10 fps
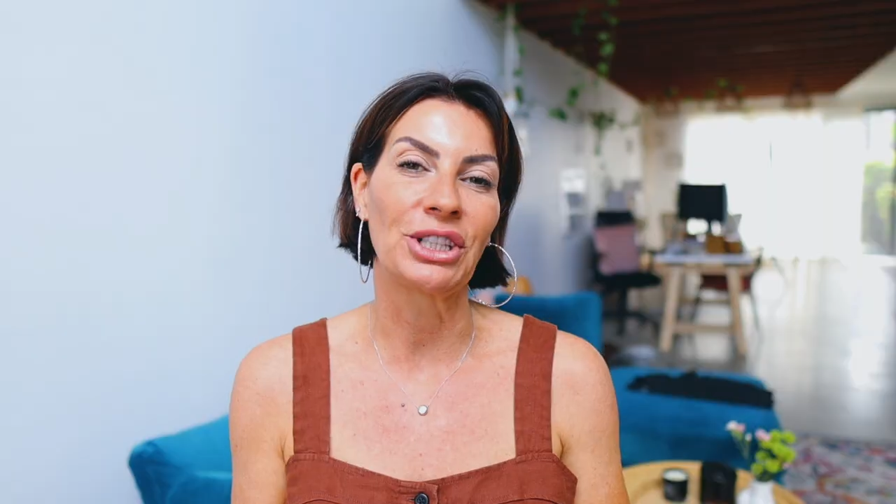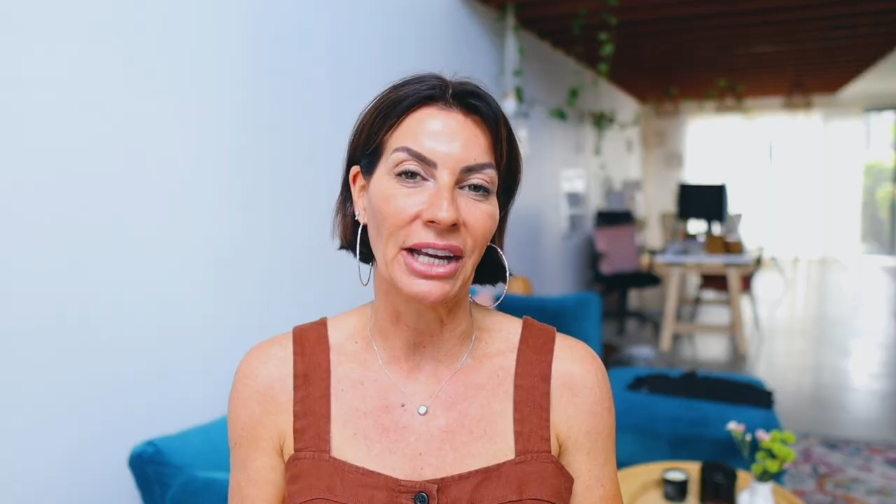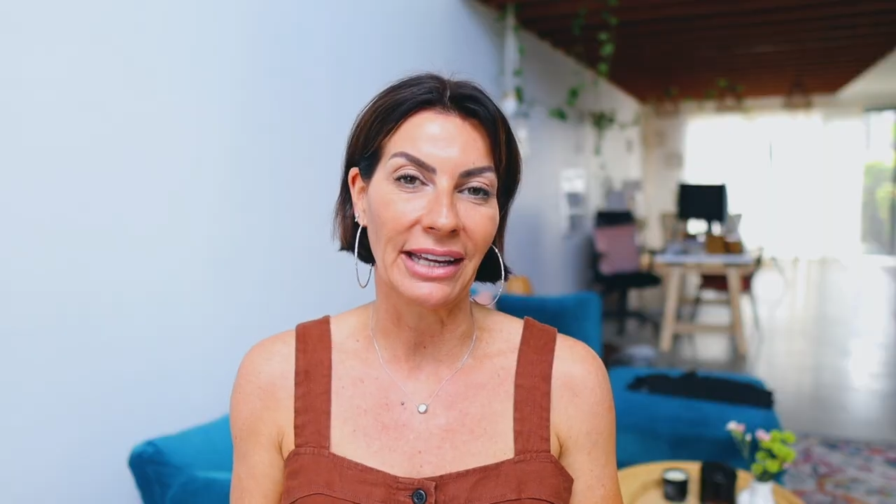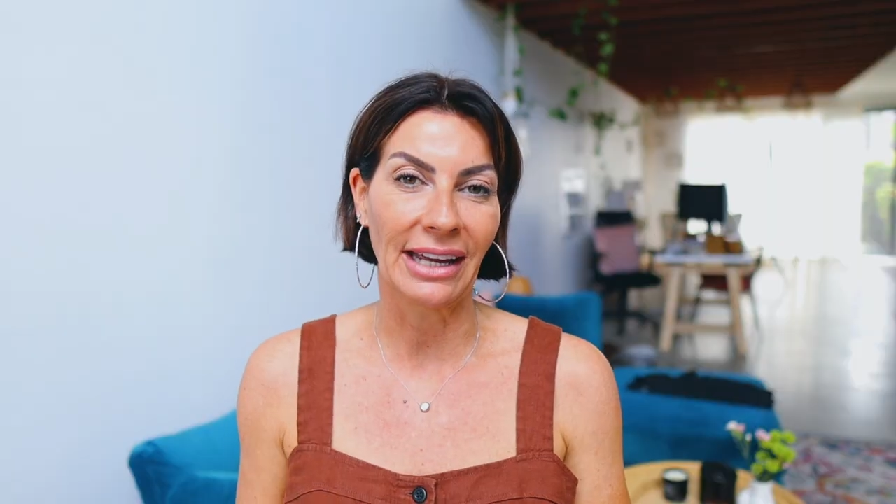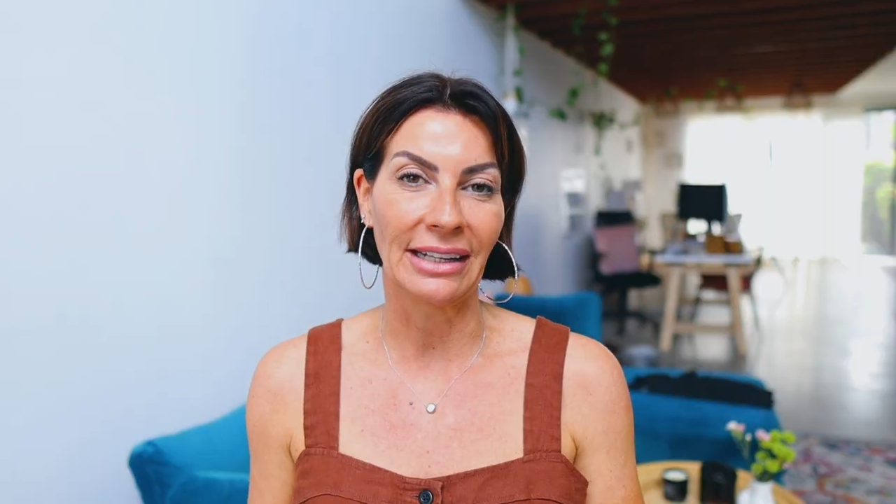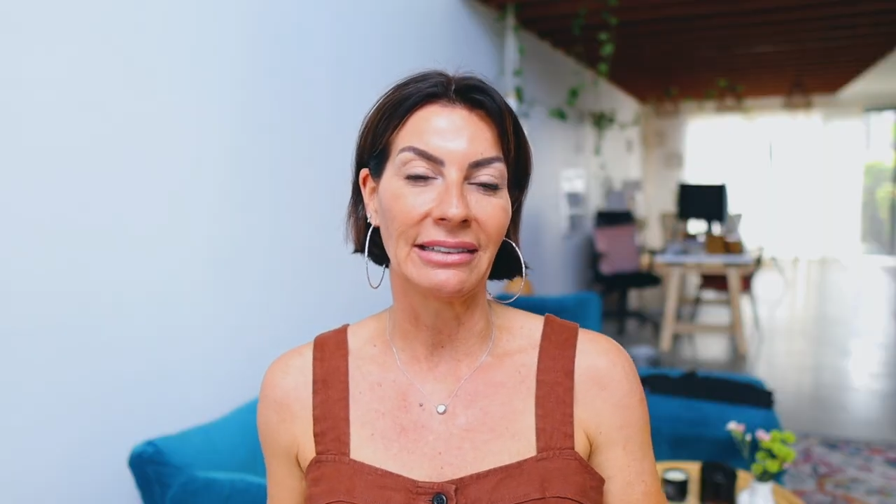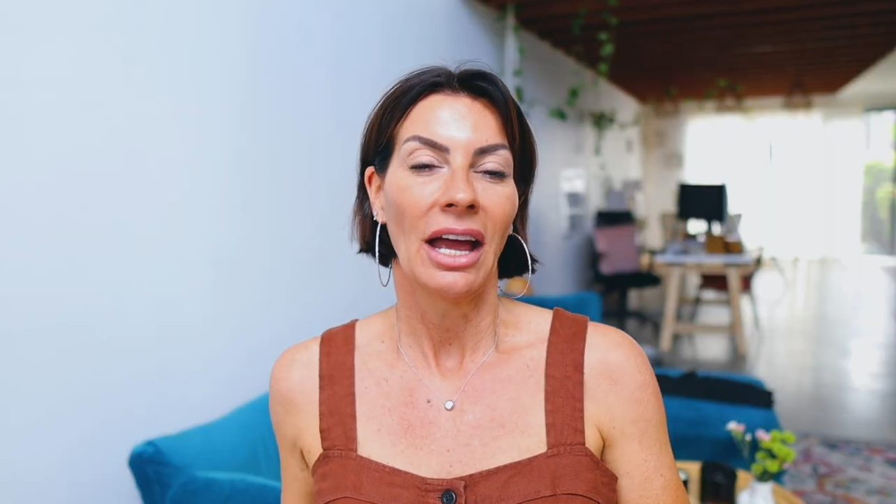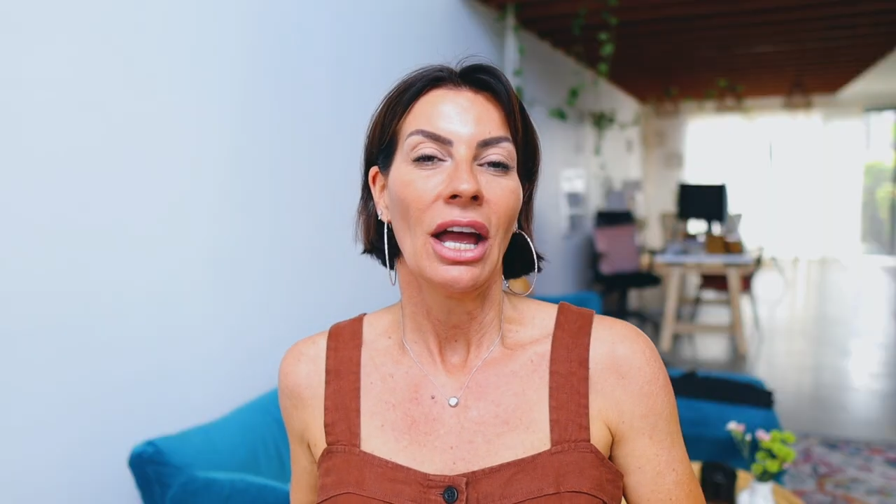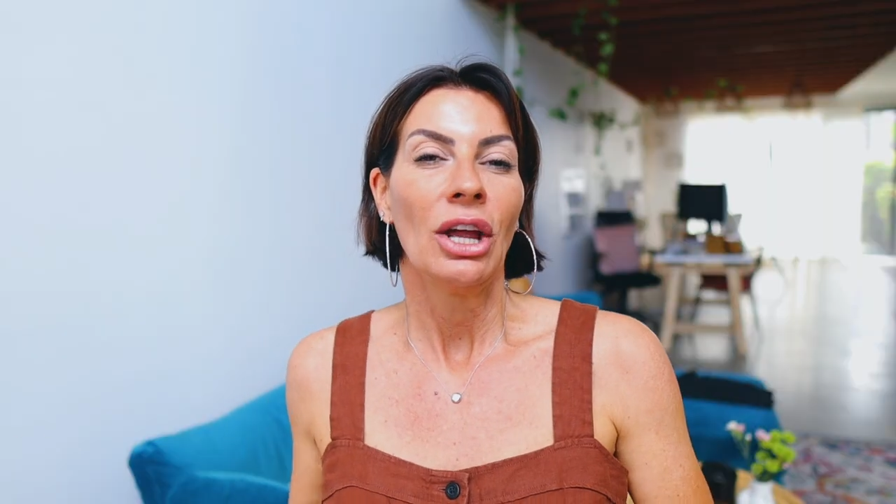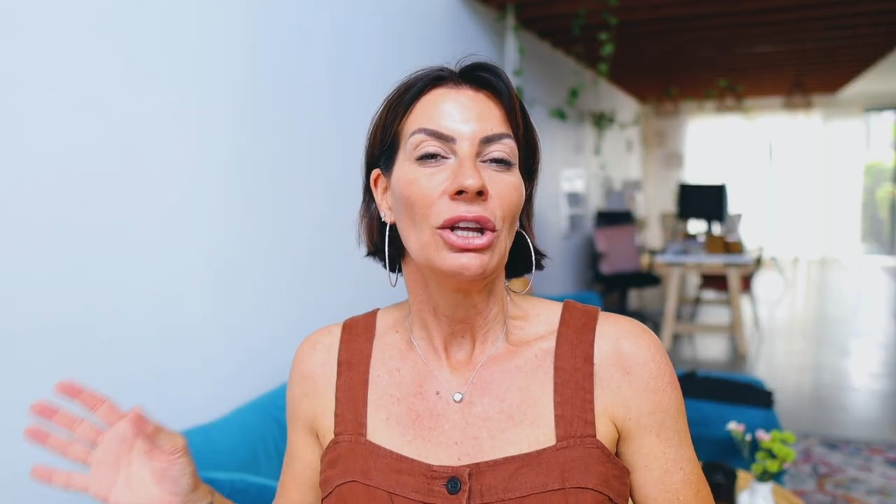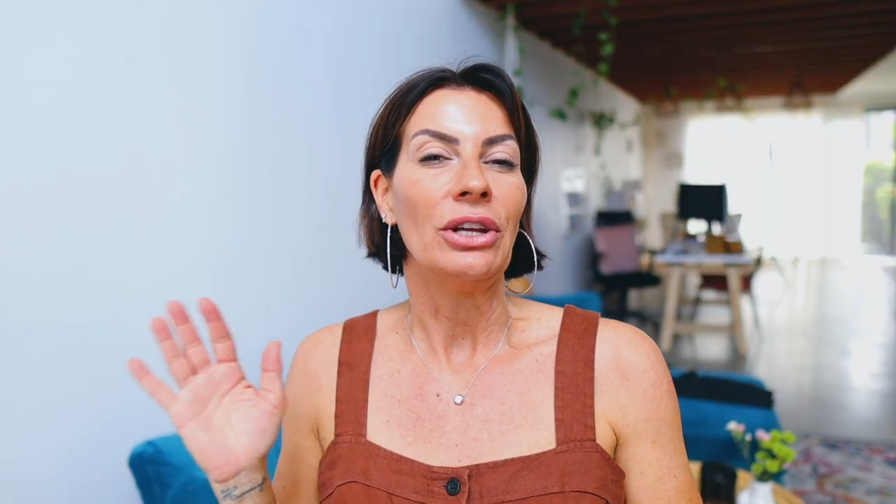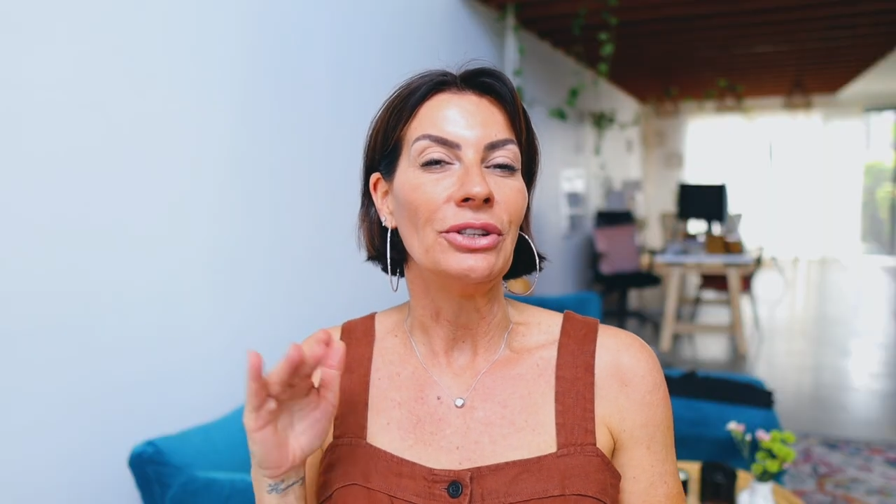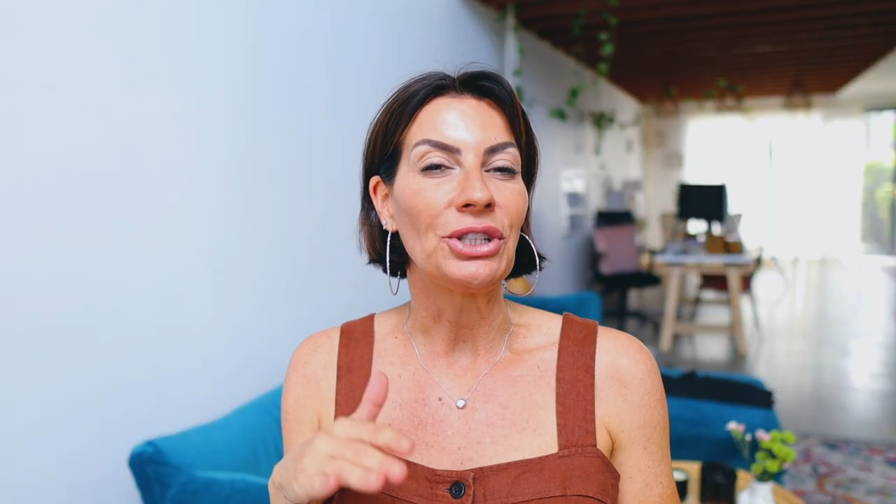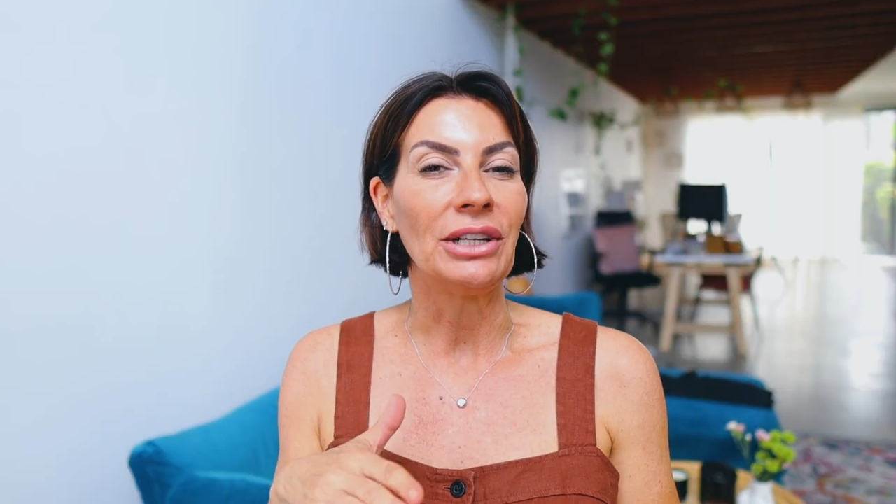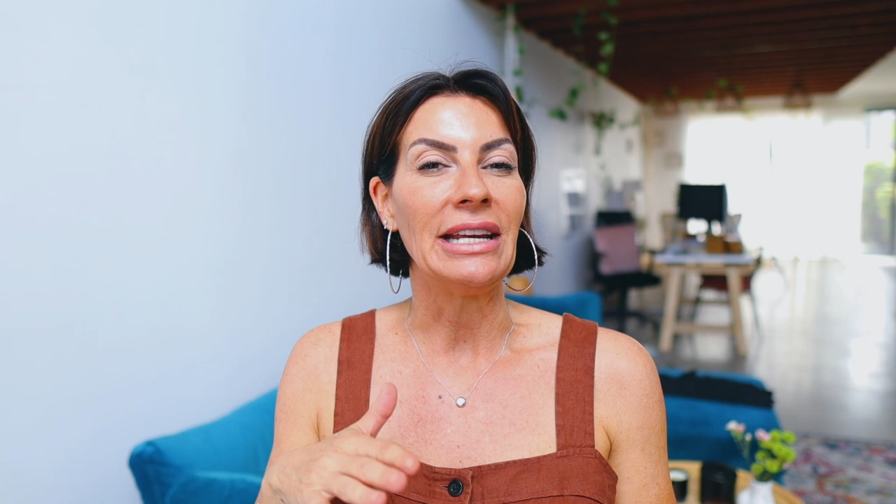jacket.
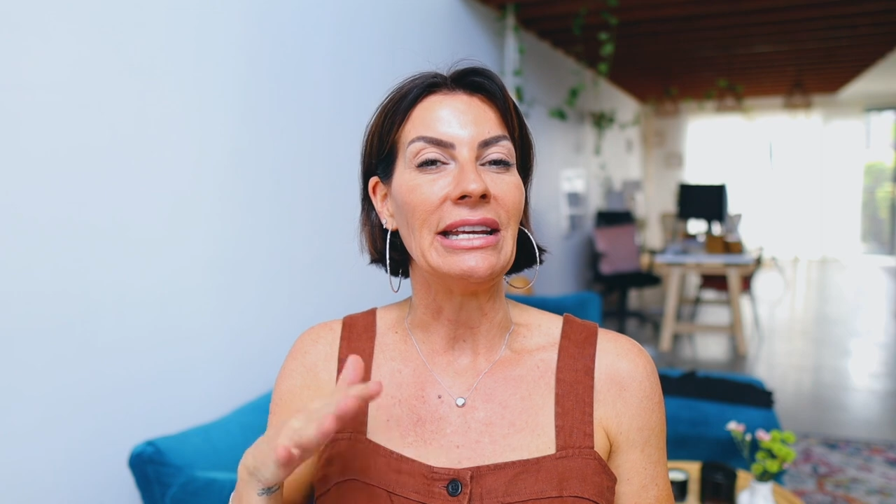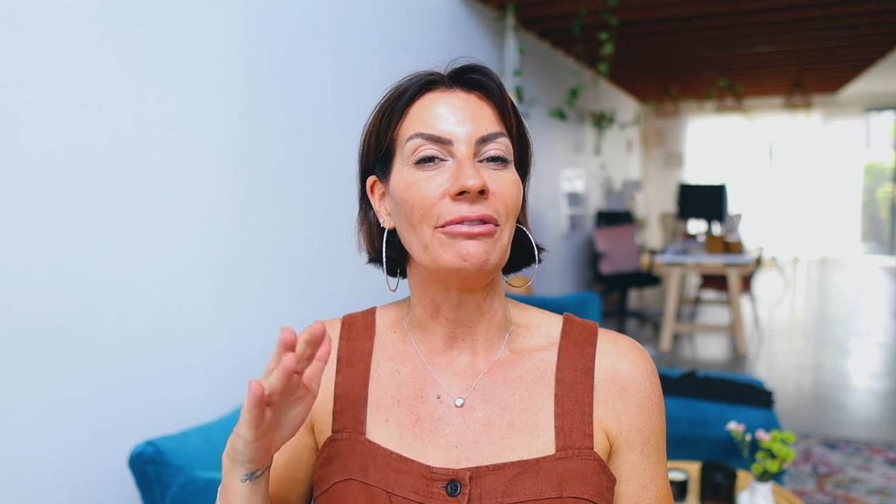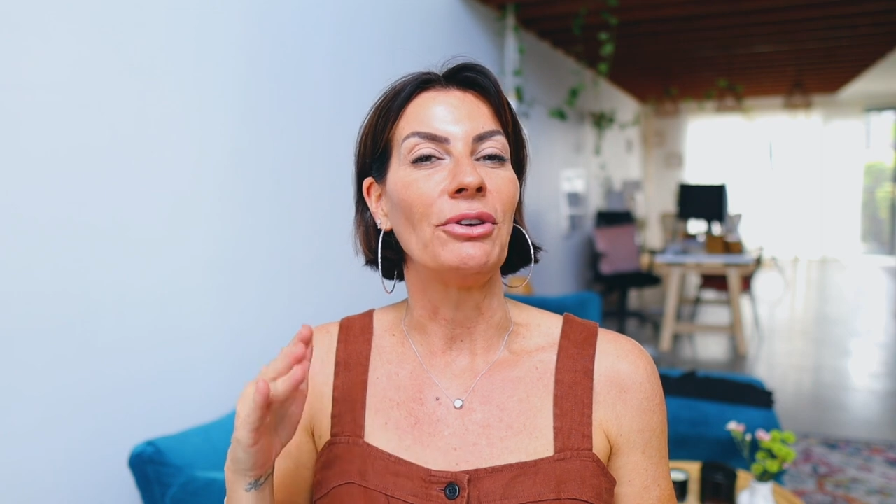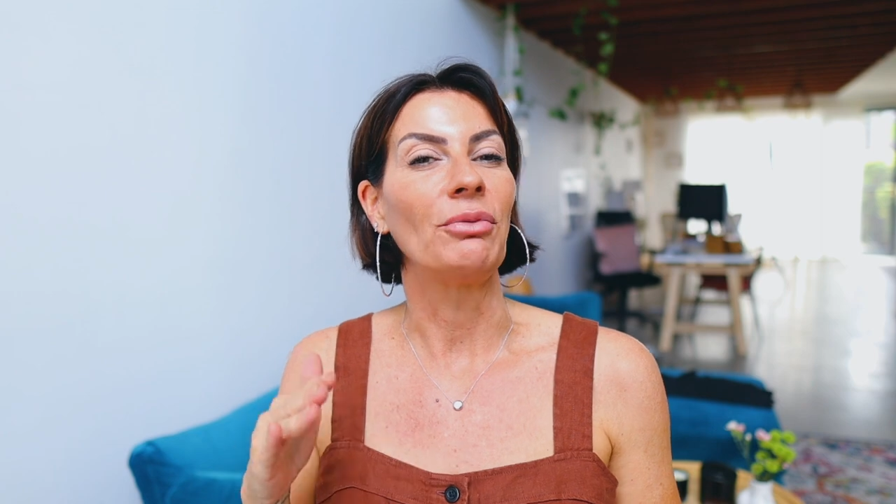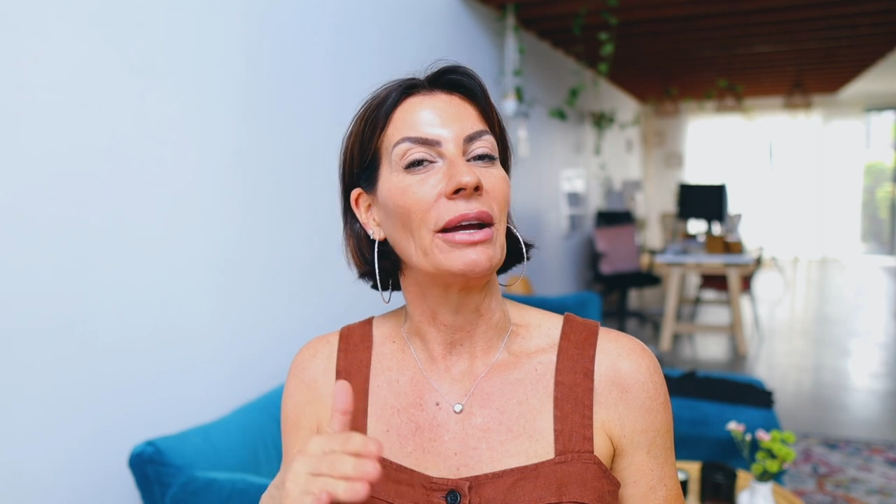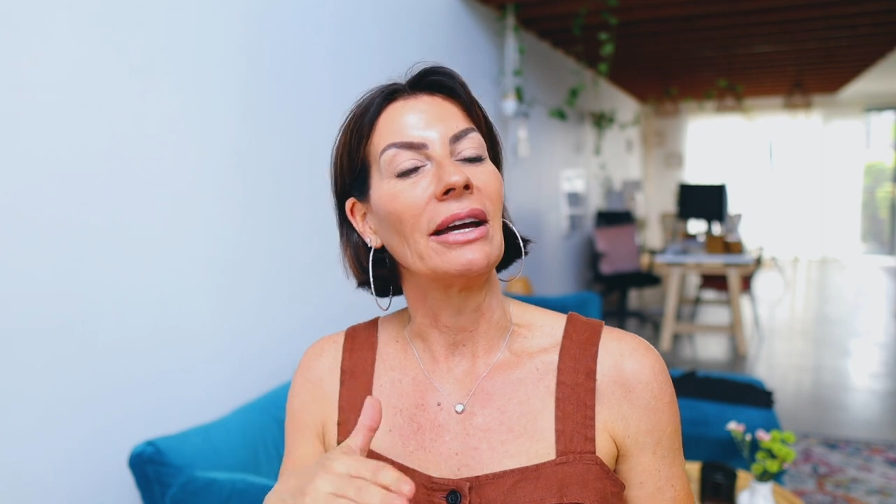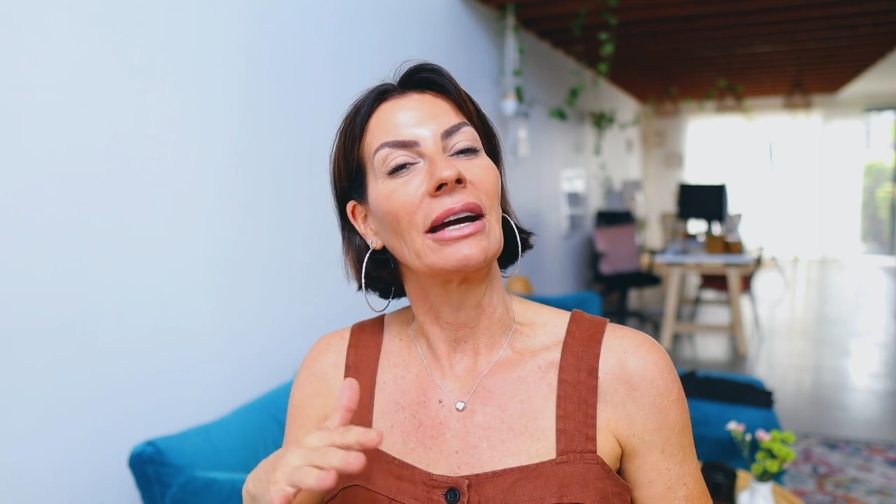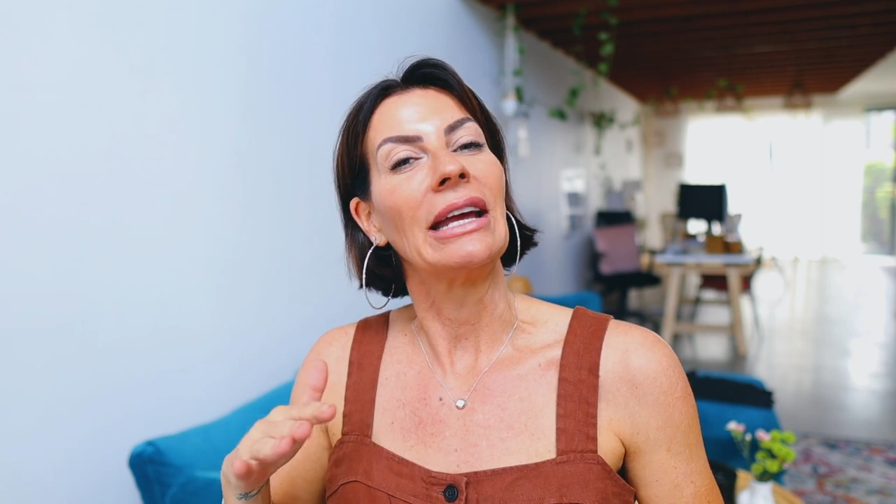Usually if you wear